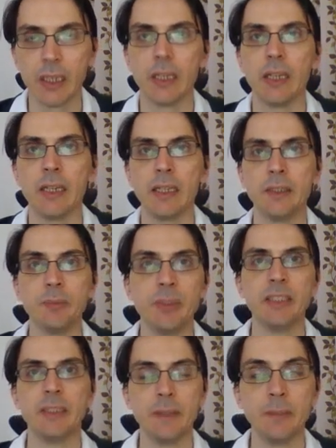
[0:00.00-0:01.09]
uh, in, many,
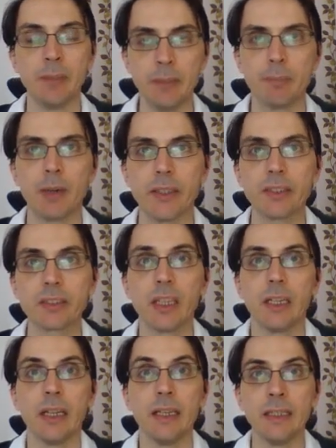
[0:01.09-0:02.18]
in many parts.
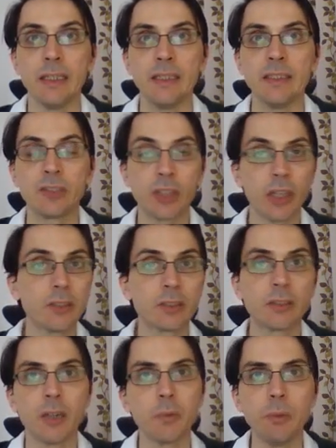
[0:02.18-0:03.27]
And Charles
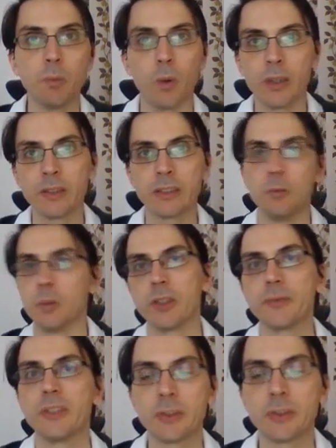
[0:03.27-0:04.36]
Darwin was in one of
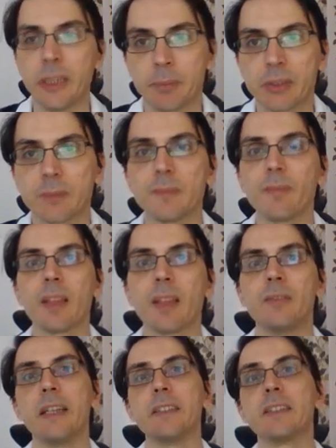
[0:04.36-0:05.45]
these trips,
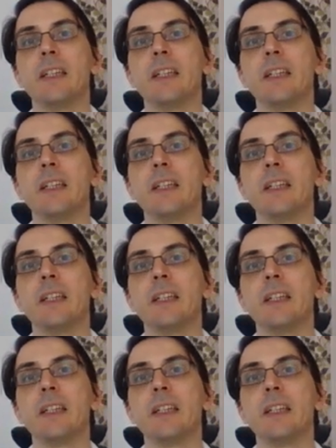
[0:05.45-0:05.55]
right?